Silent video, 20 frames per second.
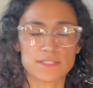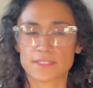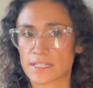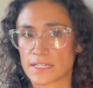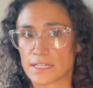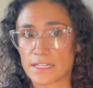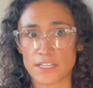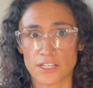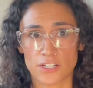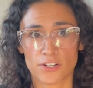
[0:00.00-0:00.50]

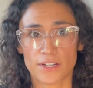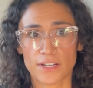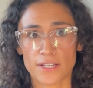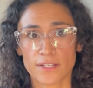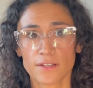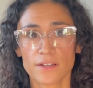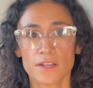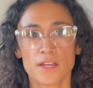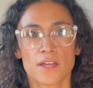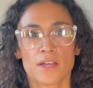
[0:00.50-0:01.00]

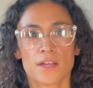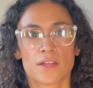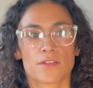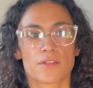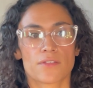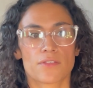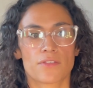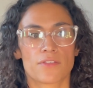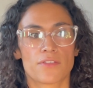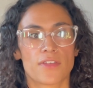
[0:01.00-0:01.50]
hearing,
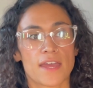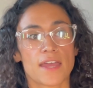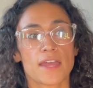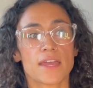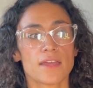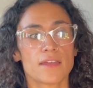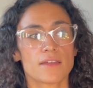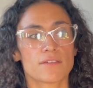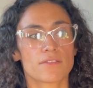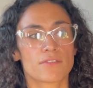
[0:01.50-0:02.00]

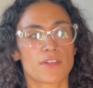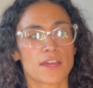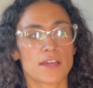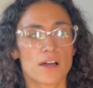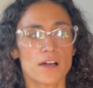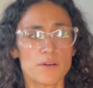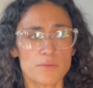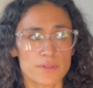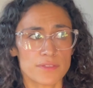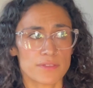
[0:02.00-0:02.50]
they
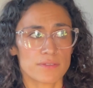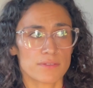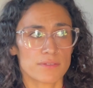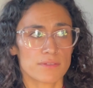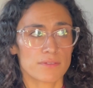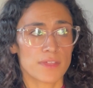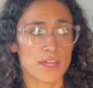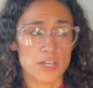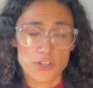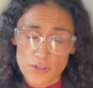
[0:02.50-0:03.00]

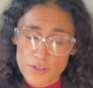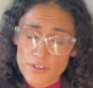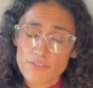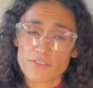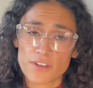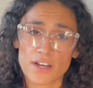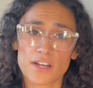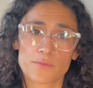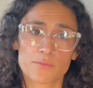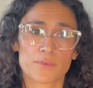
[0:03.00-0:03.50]
could have
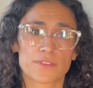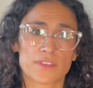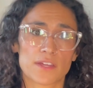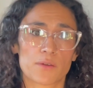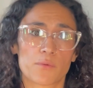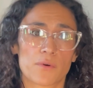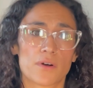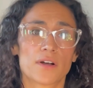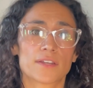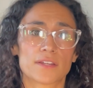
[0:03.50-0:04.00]
gotten what they
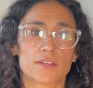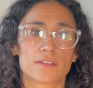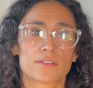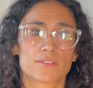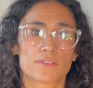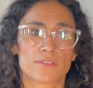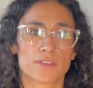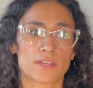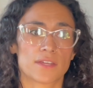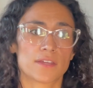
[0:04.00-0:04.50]
wanted.
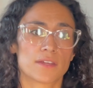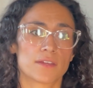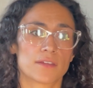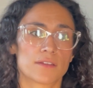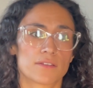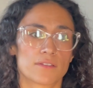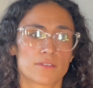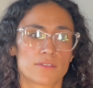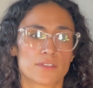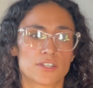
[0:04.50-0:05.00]

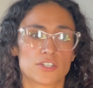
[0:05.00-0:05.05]
The